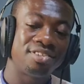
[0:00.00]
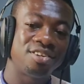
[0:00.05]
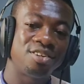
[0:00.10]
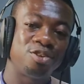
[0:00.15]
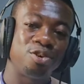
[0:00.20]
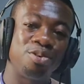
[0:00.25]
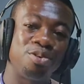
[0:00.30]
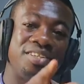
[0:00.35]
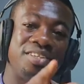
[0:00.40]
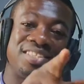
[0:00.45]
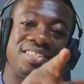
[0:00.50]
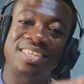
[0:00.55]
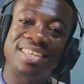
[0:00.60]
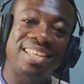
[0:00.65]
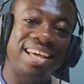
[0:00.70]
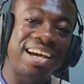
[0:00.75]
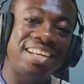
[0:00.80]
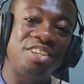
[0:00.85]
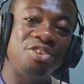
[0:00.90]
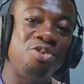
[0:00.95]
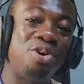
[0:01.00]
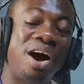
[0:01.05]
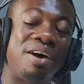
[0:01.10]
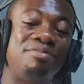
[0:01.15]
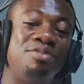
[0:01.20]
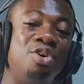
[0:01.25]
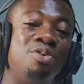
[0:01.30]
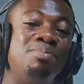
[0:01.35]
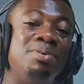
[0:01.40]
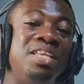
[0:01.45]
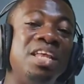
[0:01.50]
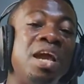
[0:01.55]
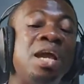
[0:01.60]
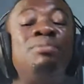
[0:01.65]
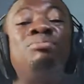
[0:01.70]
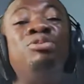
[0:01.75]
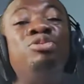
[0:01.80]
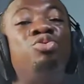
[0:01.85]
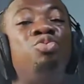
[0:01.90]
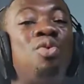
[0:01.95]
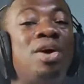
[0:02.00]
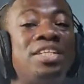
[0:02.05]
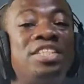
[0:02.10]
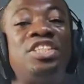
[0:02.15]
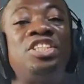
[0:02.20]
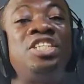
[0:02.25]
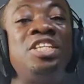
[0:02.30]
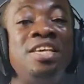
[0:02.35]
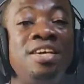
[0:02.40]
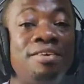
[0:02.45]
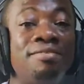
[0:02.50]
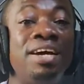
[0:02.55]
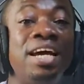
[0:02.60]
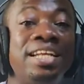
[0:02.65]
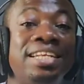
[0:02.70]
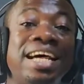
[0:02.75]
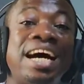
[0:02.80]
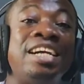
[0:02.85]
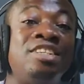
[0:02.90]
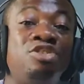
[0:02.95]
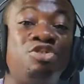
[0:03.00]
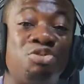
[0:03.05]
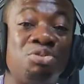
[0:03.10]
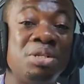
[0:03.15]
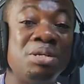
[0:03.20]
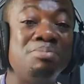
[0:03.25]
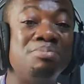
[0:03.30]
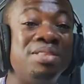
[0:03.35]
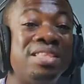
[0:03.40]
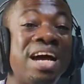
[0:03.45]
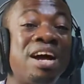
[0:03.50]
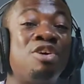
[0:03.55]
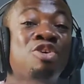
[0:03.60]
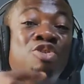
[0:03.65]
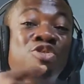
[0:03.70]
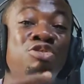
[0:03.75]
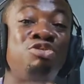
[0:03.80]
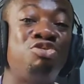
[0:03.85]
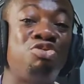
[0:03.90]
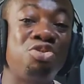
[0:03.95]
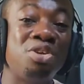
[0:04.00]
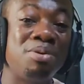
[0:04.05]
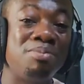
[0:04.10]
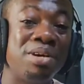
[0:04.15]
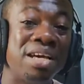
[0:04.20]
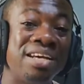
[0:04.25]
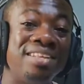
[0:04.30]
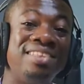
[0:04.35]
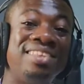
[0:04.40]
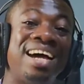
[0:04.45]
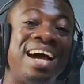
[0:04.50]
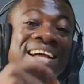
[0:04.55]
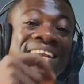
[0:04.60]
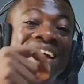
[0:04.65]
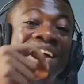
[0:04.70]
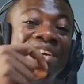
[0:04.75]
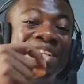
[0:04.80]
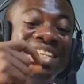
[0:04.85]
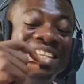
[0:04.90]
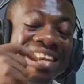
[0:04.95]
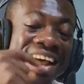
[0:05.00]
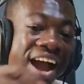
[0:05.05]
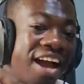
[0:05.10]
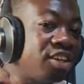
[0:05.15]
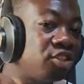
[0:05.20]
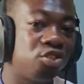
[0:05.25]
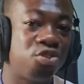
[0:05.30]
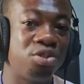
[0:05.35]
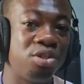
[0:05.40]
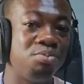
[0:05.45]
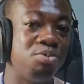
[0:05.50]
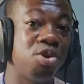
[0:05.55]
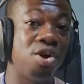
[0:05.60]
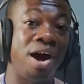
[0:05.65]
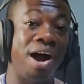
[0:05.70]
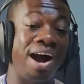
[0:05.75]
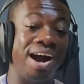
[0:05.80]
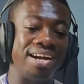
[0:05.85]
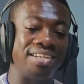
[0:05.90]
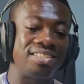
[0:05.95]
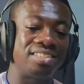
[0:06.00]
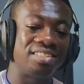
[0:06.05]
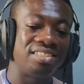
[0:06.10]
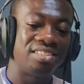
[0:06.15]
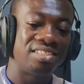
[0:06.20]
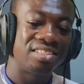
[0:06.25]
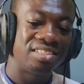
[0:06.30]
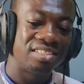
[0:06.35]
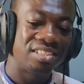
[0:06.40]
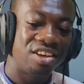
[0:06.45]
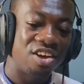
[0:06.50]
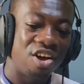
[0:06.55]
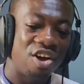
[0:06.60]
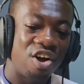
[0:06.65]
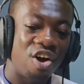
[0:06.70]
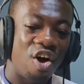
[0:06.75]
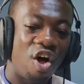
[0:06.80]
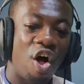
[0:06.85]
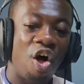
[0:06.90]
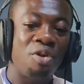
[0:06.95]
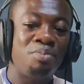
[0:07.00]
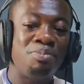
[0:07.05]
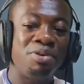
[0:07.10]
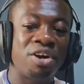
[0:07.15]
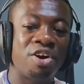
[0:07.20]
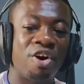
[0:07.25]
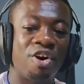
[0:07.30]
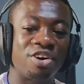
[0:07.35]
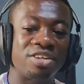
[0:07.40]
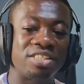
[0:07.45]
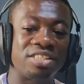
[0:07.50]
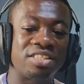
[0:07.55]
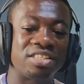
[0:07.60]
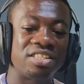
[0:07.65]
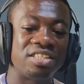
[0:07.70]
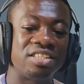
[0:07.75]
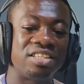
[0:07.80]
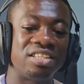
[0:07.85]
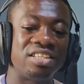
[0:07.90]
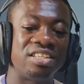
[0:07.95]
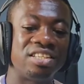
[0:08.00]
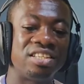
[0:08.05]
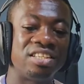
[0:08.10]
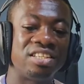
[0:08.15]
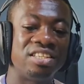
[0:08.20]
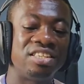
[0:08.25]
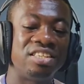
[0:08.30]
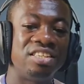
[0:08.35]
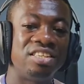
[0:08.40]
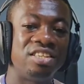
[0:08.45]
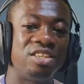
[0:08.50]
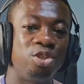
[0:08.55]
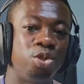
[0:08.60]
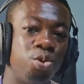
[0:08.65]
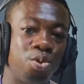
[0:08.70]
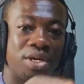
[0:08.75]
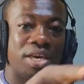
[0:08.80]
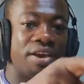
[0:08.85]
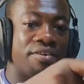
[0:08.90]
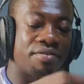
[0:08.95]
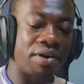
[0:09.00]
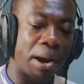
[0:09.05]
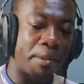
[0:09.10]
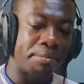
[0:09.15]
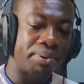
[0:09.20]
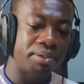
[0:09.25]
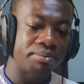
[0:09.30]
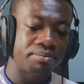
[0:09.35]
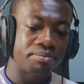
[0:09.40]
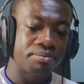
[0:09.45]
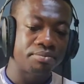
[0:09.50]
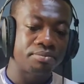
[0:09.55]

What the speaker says: So you see that you have not been able to achieve that dream, that good dream, that nice dream you had, all because you gave up.